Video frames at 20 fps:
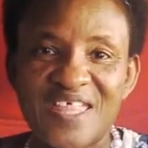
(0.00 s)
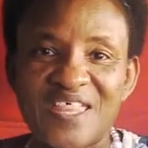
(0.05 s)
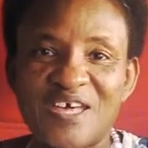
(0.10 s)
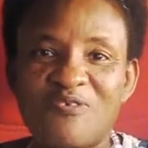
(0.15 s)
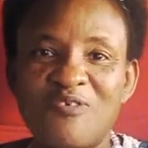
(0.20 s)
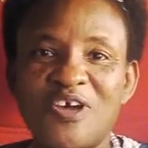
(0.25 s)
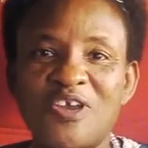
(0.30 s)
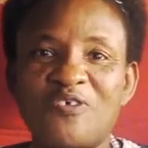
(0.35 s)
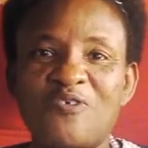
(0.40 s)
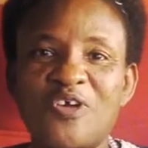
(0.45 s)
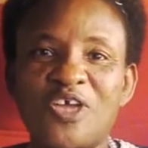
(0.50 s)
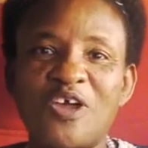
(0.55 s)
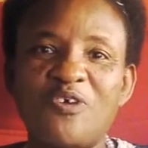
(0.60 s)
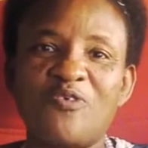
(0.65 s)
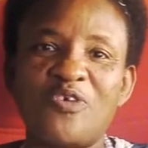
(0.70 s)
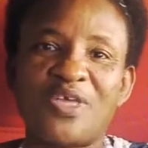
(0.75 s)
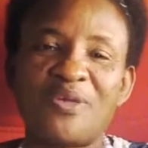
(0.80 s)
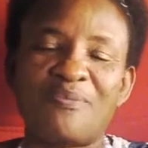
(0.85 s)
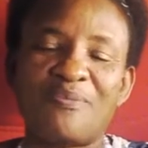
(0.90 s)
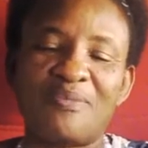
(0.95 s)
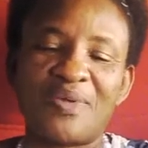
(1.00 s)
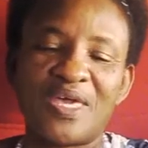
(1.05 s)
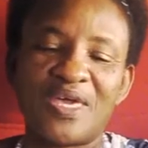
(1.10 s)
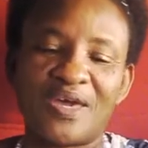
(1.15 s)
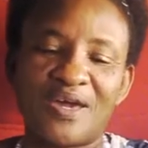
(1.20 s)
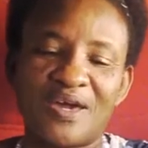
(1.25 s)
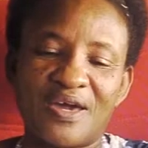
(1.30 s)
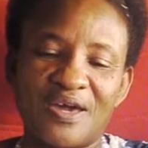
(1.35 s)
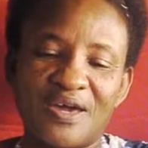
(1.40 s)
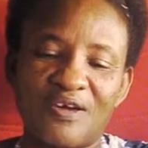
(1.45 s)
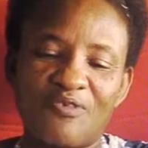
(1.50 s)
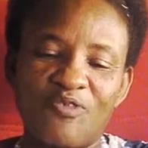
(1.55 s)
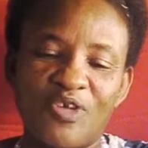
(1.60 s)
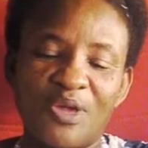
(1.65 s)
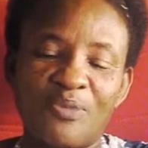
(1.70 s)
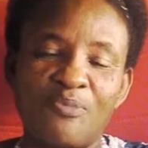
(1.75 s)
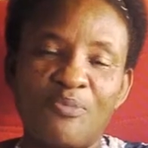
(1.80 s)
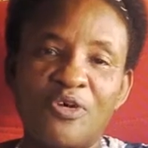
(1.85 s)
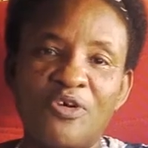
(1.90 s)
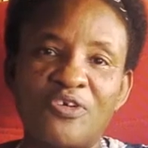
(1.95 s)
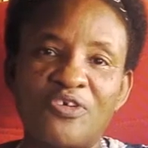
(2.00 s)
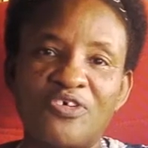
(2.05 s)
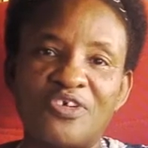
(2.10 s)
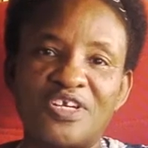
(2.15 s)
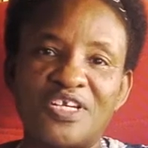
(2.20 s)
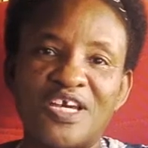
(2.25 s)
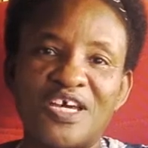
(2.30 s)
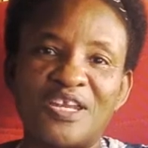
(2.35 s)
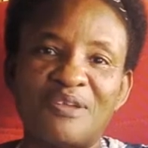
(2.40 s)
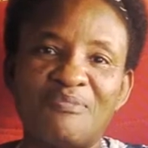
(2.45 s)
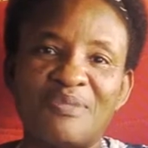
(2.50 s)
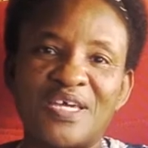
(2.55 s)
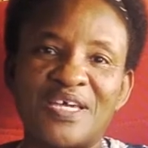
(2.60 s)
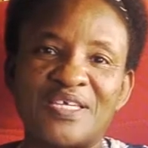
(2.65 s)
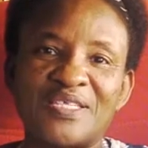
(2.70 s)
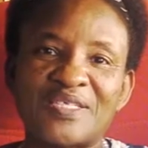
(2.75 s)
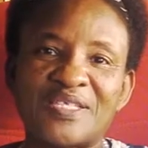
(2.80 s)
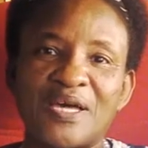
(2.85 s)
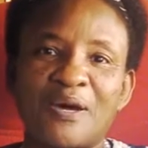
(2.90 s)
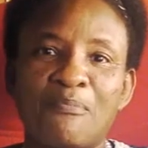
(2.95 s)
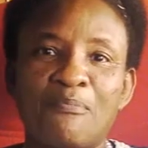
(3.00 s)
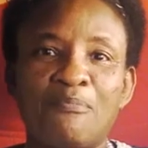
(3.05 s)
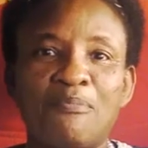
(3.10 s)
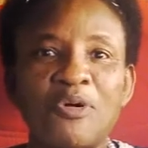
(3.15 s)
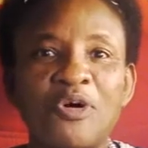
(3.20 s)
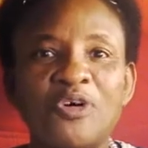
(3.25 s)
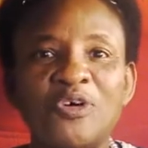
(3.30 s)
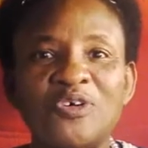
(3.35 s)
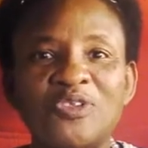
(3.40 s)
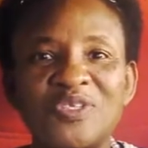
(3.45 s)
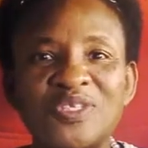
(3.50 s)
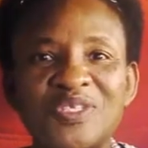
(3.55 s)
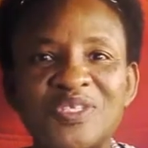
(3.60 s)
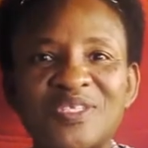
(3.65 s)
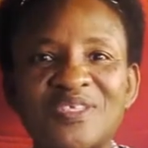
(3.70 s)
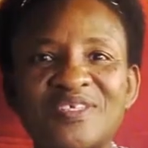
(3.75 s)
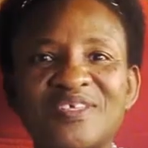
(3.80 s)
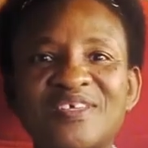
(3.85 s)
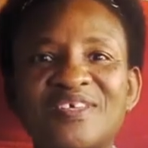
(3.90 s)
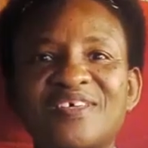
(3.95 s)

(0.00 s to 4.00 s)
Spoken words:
the one where we mold and make some pots